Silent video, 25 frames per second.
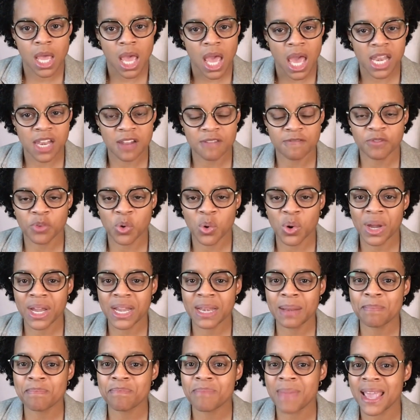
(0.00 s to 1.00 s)
and
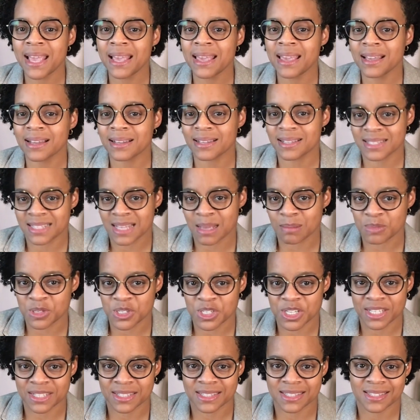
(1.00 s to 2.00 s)
avoid making
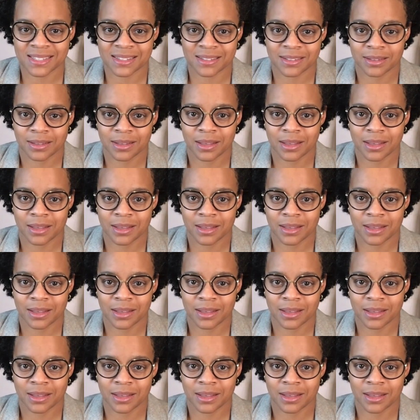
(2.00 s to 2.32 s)
assumptions.